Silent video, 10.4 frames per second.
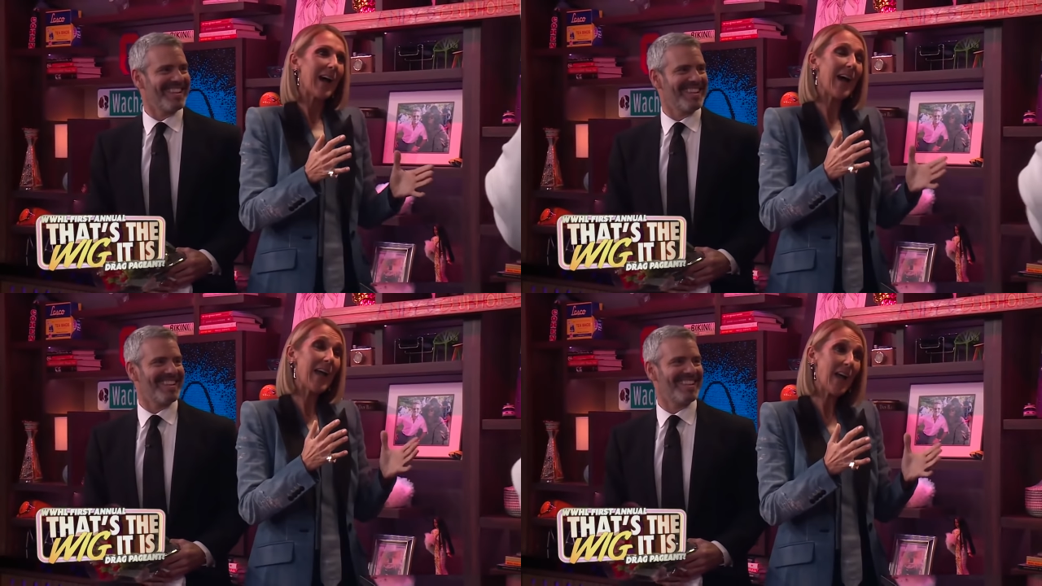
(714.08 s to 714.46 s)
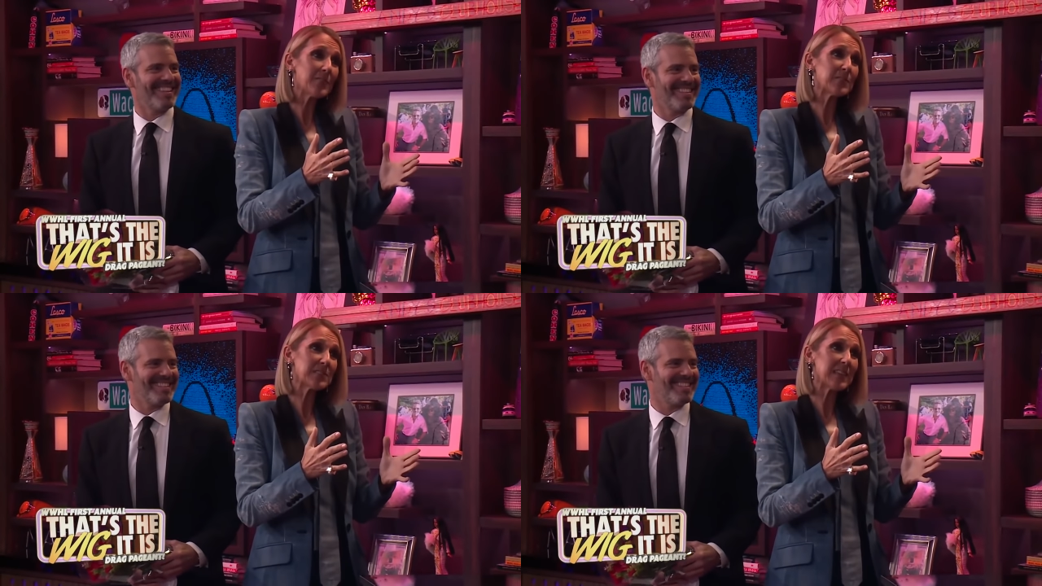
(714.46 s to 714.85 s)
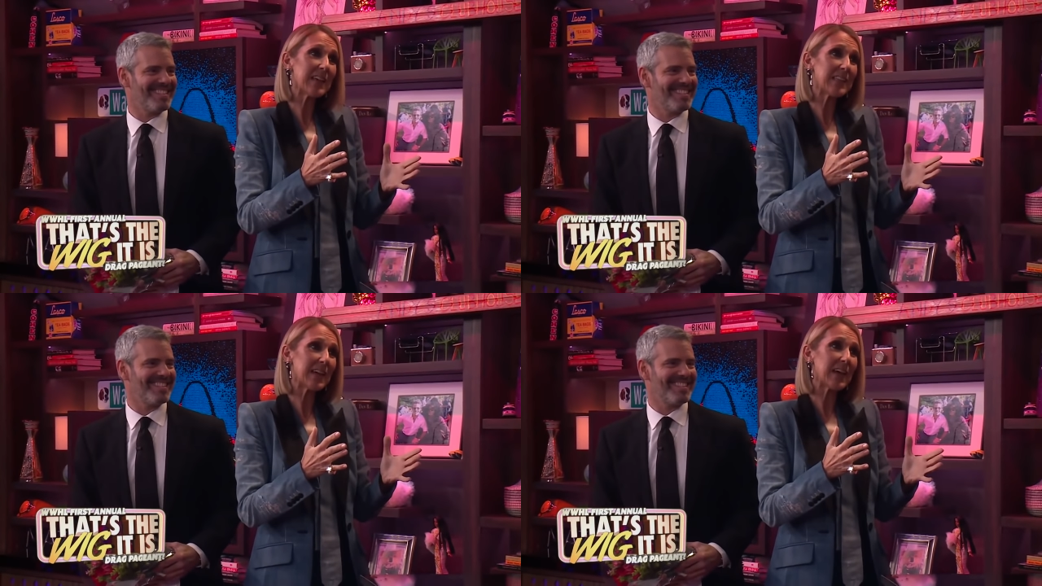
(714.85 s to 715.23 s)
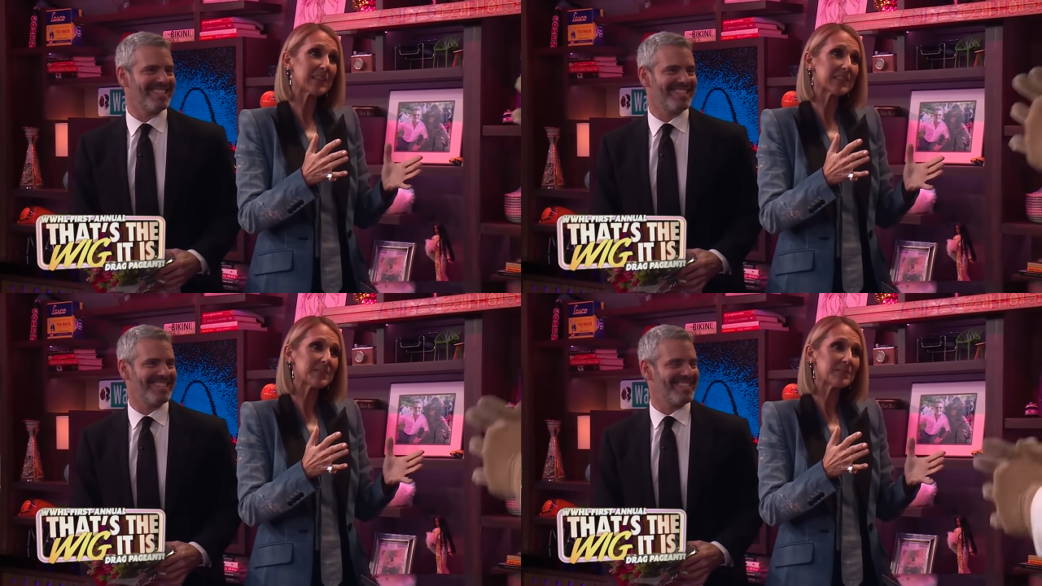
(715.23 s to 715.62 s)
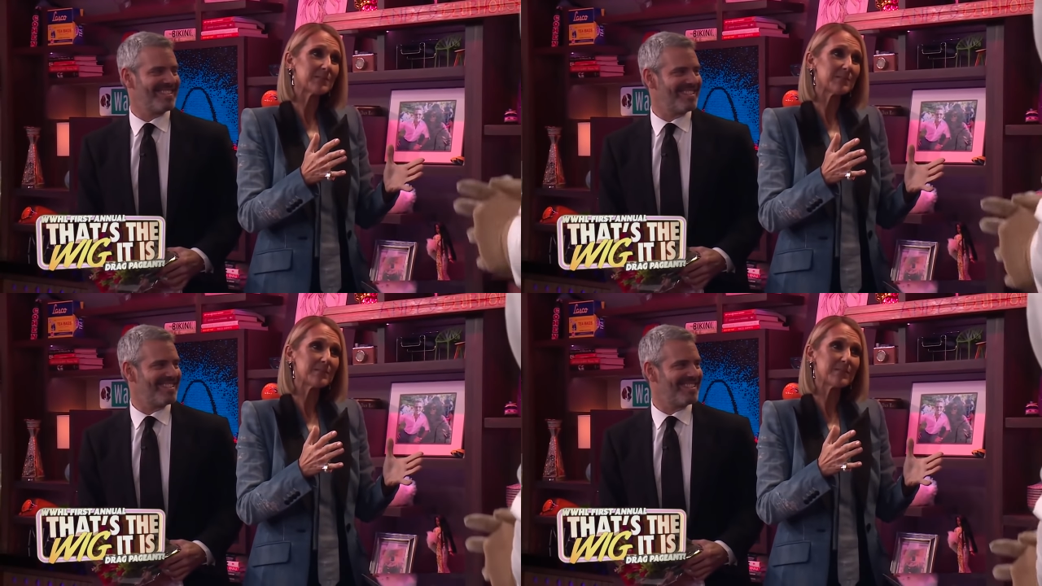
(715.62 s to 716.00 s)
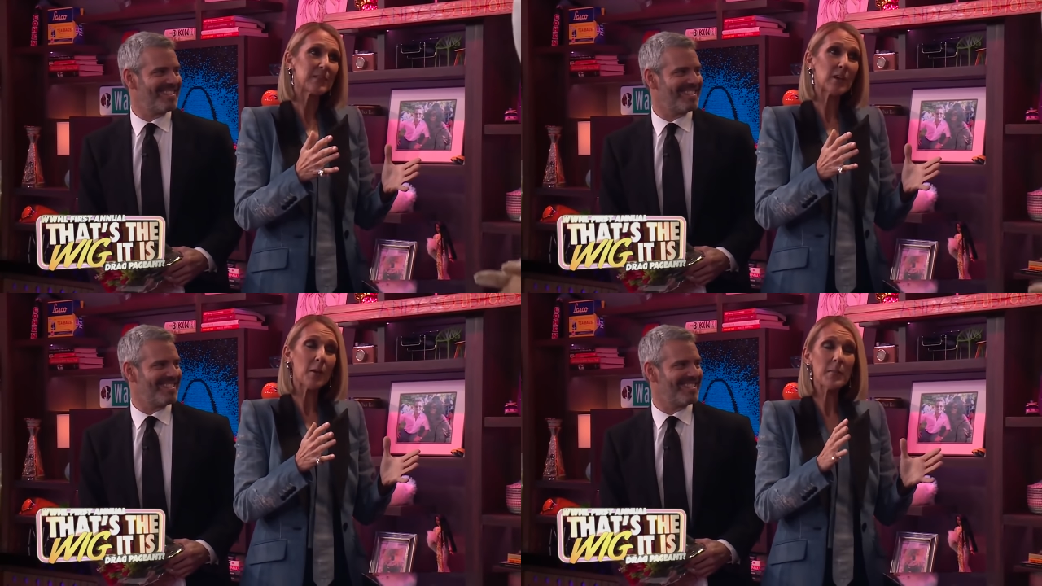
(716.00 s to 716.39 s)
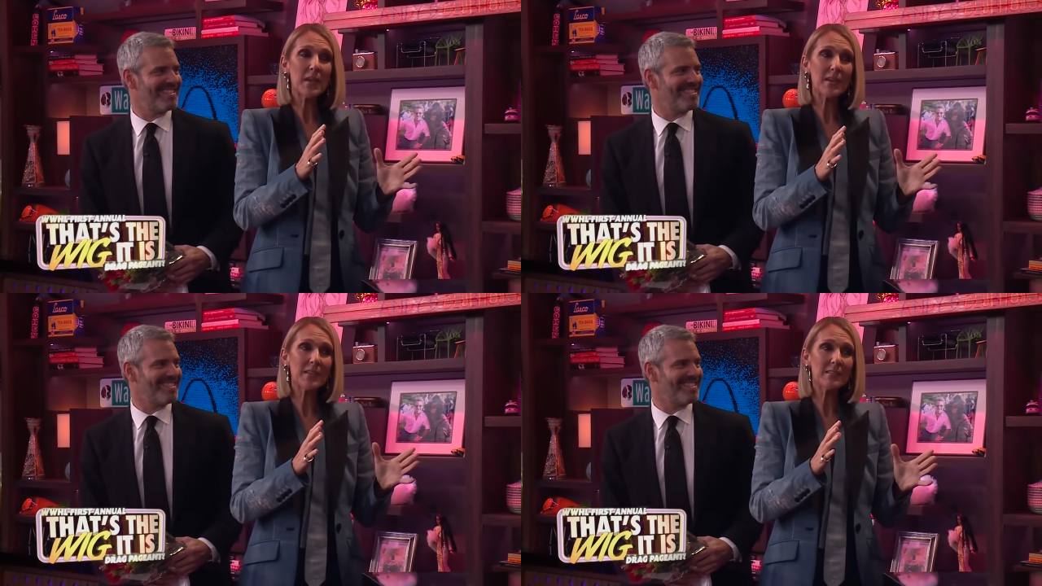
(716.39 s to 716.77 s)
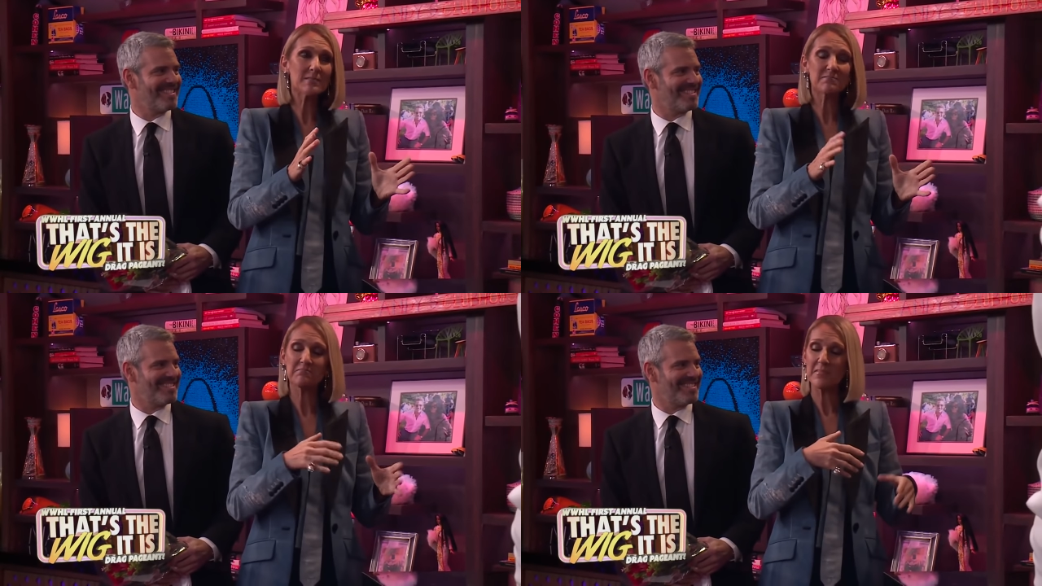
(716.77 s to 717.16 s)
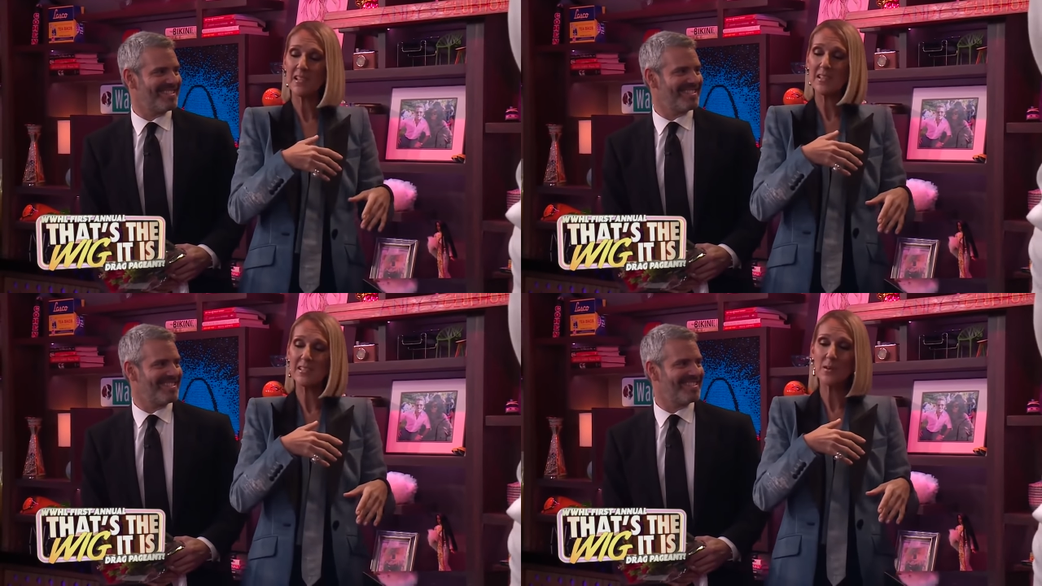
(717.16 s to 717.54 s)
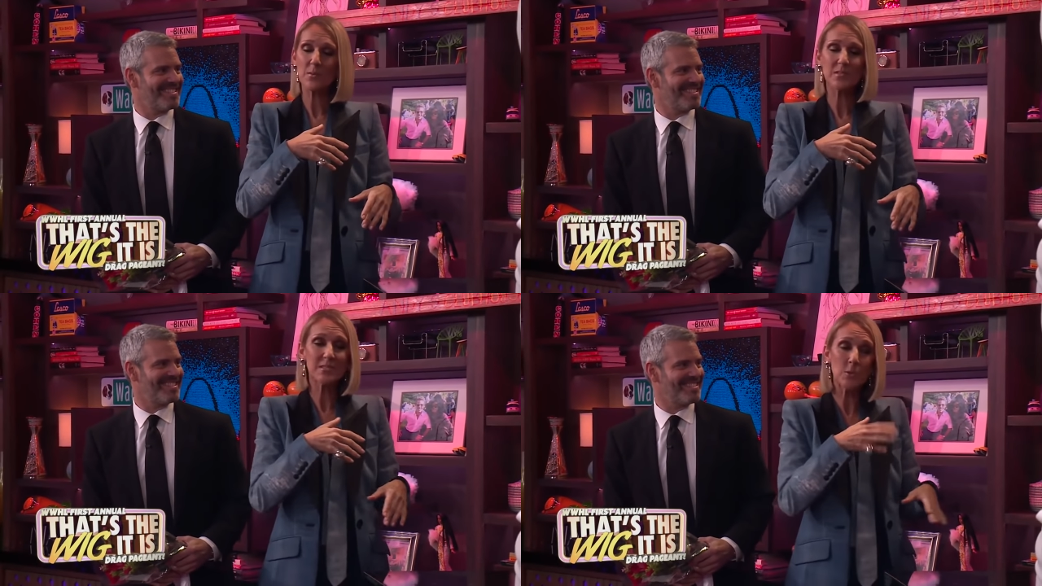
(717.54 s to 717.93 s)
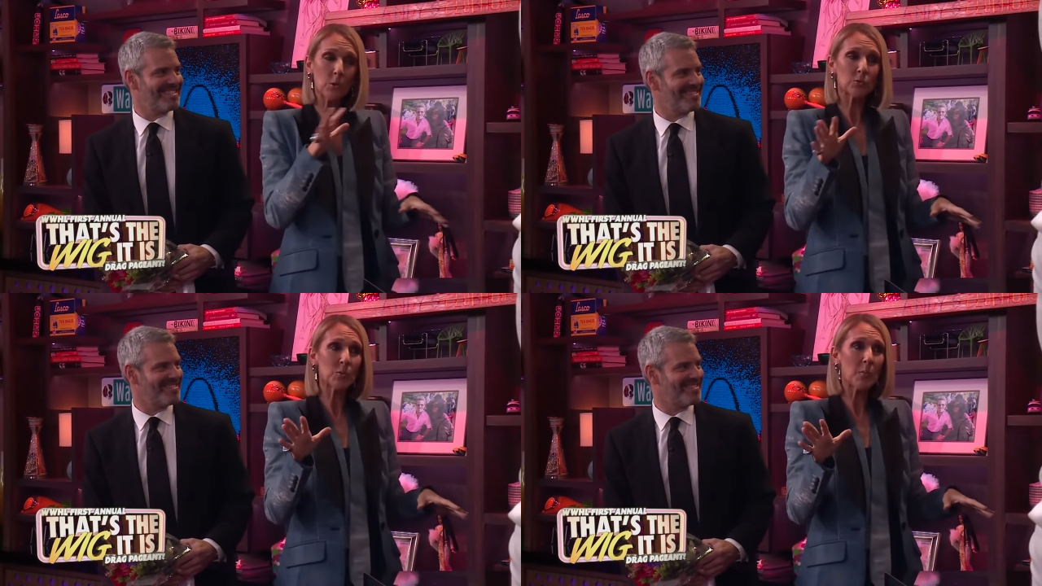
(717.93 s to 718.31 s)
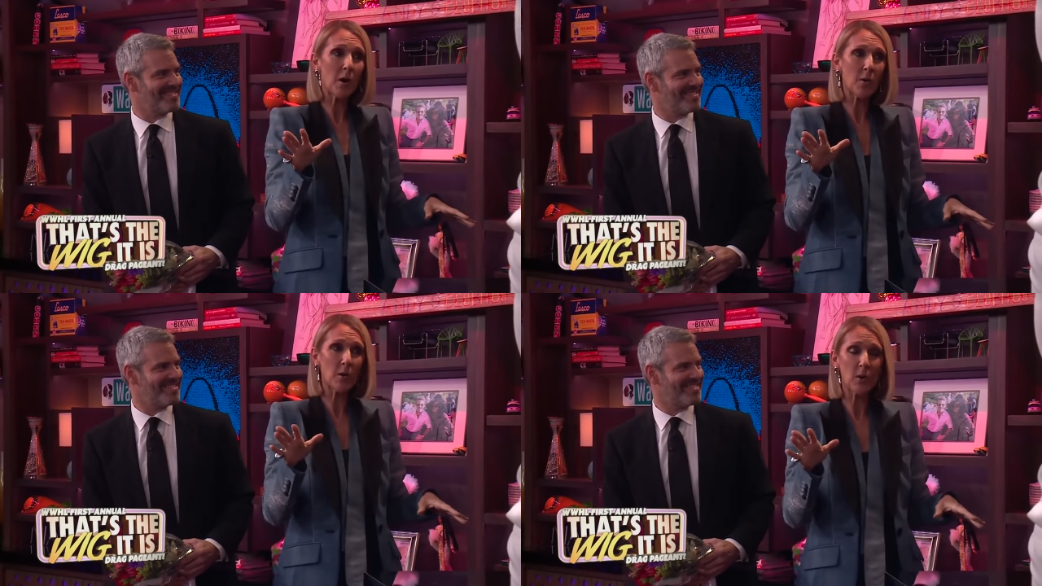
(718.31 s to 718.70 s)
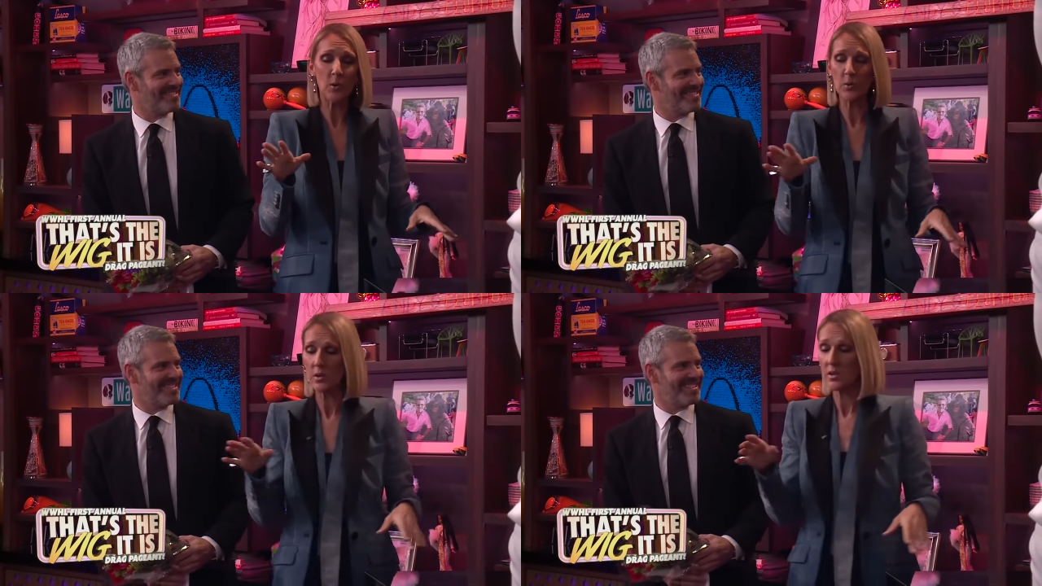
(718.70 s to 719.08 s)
Speaker 1: I have to say that coming like there was no tomorrow,